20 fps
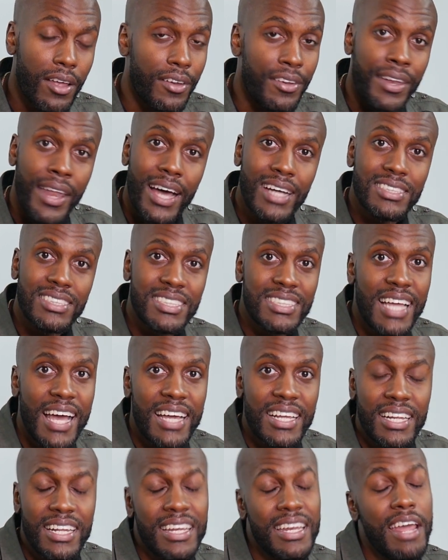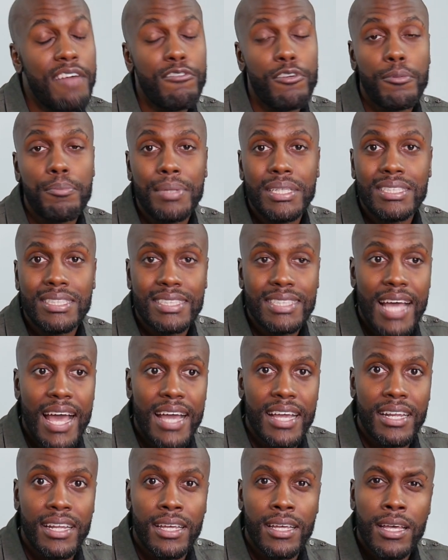Not stagnant, never be
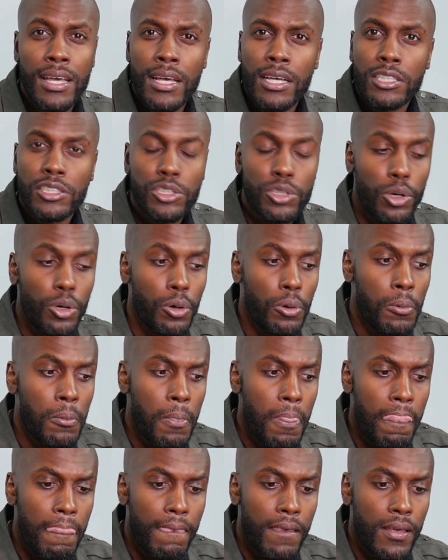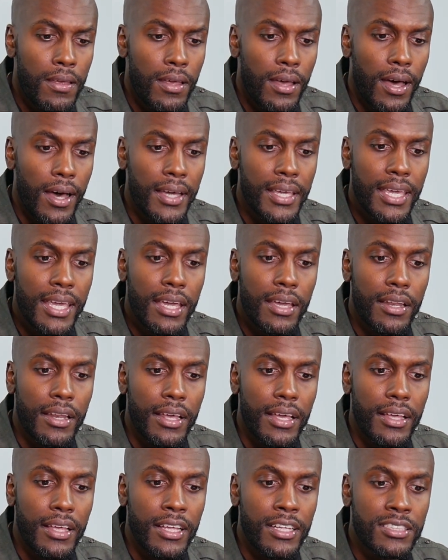stagnant. So, again,
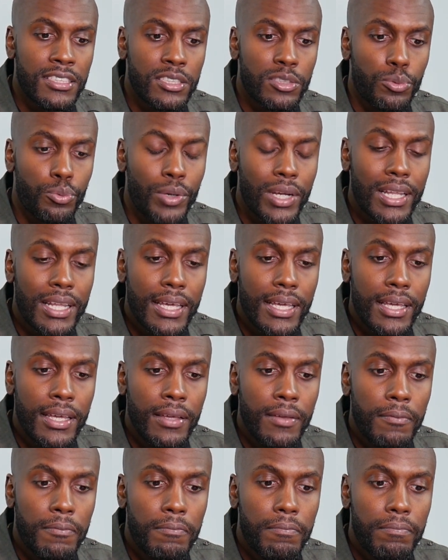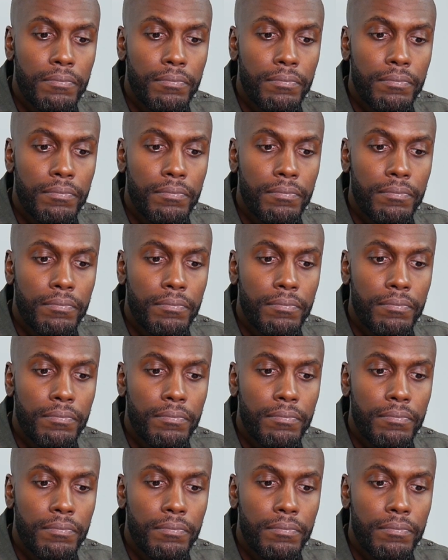it's really